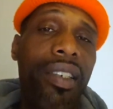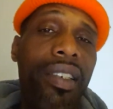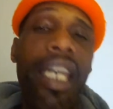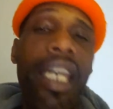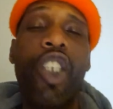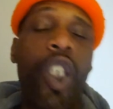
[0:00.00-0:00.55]

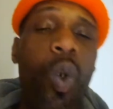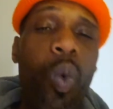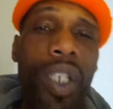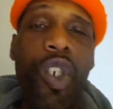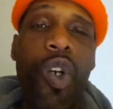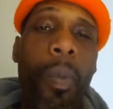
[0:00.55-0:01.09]
The hisical,
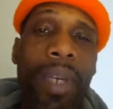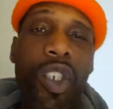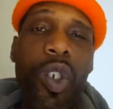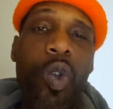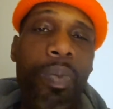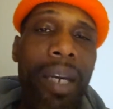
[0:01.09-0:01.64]
whizzical,
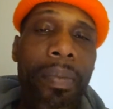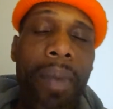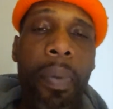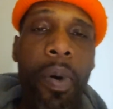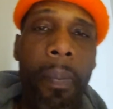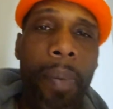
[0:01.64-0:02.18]
mysical, me and my
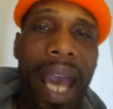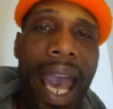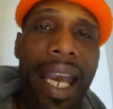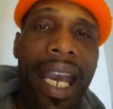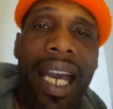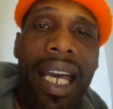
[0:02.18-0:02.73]
book
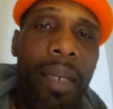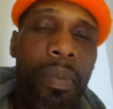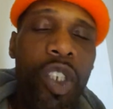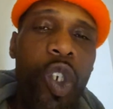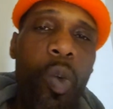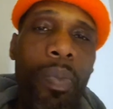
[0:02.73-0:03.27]
bag, and the
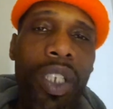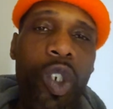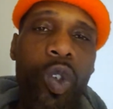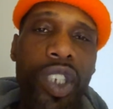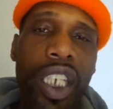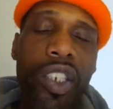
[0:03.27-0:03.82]
mysical,
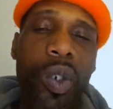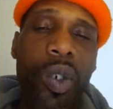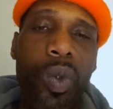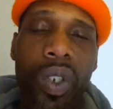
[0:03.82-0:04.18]
tizical.